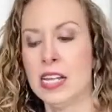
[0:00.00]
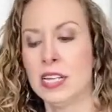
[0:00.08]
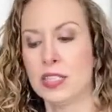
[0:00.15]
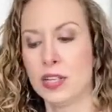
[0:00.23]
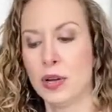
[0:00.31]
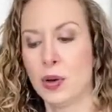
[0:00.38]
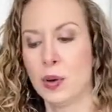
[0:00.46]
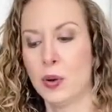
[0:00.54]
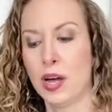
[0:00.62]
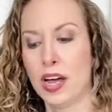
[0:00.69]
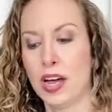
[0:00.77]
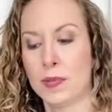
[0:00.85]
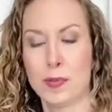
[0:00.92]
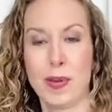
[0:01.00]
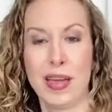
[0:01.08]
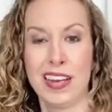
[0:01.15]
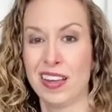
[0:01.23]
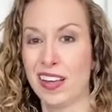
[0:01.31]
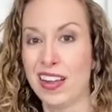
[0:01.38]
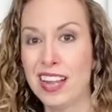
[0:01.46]
So
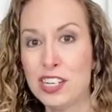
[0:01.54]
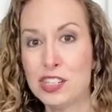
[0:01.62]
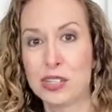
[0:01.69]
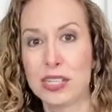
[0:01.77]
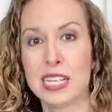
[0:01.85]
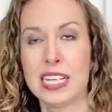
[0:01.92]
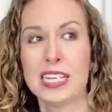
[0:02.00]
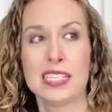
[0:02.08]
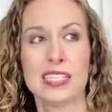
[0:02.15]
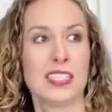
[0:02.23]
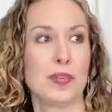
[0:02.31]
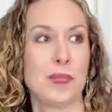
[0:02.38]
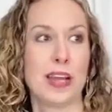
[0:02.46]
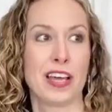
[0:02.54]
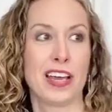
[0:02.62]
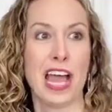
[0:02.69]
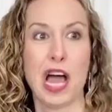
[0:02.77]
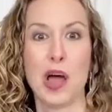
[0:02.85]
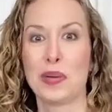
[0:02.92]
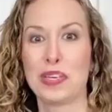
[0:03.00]
depending on injuries, depending on
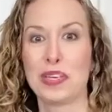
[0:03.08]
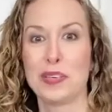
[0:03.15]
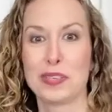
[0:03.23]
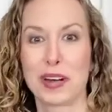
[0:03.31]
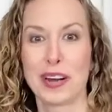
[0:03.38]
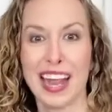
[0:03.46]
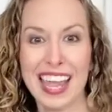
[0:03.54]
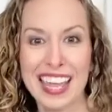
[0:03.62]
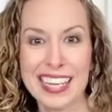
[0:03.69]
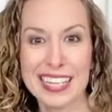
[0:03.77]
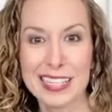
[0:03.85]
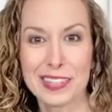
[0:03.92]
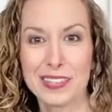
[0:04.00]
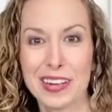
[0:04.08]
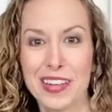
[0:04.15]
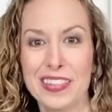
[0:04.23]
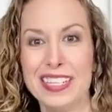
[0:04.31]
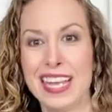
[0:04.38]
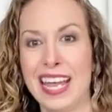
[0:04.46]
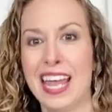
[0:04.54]
how we use our hands throughout
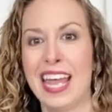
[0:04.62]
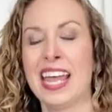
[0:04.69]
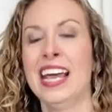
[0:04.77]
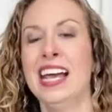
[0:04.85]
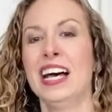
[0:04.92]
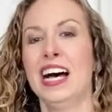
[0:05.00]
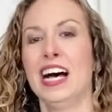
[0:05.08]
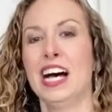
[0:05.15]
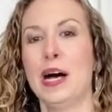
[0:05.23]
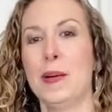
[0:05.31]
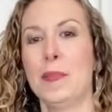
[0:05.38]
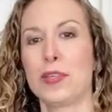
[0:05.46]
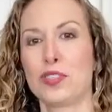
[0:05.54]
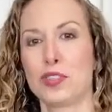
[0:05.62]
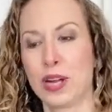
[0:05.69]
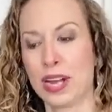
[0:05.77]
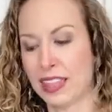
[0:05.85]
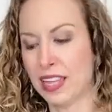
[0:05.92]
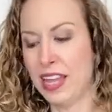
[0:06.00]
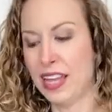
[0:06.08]
the day, the
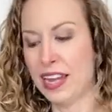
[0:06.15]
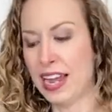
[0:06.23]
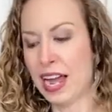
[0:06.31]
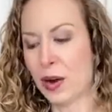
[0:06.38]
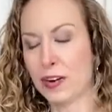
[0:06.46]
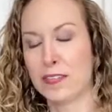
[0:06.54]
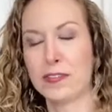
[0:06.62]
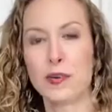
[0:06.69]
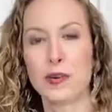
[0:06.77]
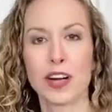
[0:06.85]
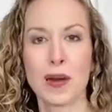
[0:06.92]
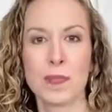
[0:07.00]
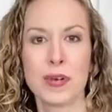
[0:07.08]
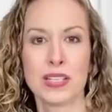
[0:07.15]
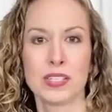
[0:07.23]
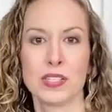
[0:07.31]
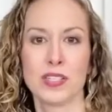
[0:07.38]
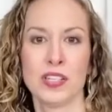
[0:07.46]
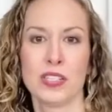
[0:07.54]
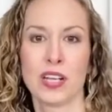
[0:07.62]
strength in our forearm
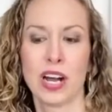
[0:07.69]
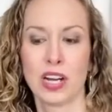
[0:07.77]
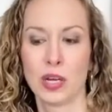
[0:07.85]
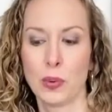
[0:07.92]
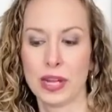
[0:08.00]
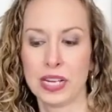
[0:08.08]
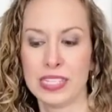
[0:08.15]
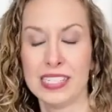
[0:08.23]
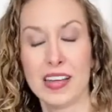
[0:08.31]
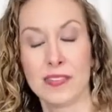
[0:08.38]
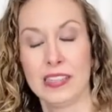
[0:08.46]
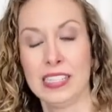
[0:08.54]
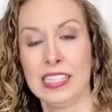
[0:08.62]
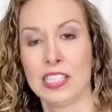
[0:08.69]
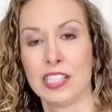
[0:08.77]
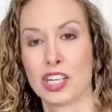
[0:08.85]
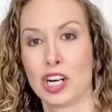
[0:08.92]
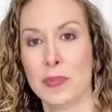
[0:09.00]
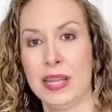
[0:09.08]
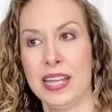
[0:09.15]
muscles are going to definitely
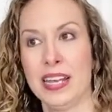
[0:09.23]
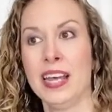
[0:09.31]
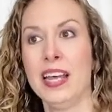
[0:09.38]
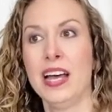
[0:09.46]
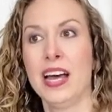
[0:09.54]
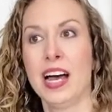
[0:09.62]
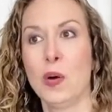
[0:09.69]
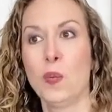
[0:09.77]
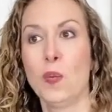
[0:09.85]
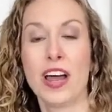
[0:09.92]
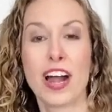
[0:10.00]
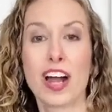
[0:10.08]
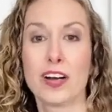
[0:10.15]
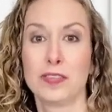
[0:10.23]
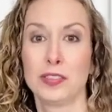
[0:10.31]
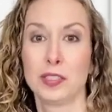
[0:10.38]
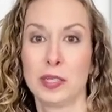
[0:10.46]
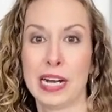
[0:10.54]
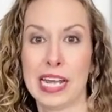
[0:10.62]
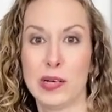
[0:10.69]
determine what our
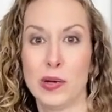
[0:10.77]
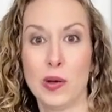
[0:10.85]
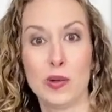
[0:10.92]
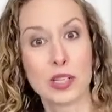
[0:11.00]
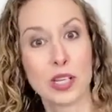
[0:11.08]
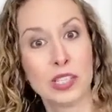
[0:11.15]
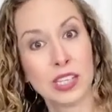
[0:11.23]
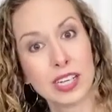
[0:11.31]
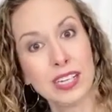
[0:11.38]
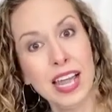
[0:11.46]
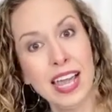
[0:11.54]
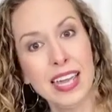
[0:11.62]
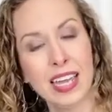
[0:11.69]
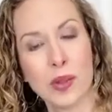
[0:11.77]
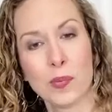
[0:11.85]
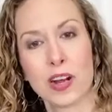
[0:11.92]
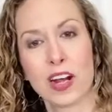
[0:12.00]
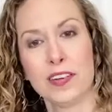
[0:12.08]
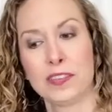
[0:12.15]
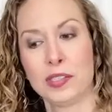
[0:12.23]
Floreos look like and what
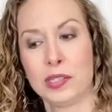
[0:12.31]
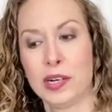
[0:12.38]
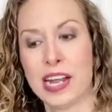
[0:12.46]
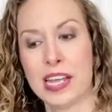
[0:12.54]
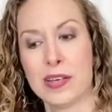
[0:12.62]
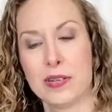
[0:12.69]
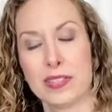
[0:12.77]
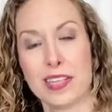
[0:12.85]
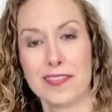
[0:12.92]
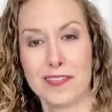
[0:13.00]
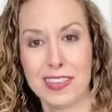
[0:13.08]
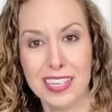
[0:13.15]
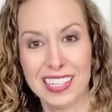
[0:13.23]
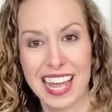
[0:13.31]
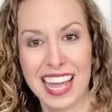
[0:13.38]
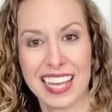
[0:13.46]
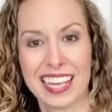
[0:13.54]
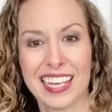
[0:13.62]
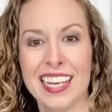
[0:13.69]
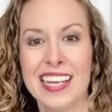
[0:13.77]
our Floreos feel
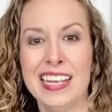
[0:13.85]
like.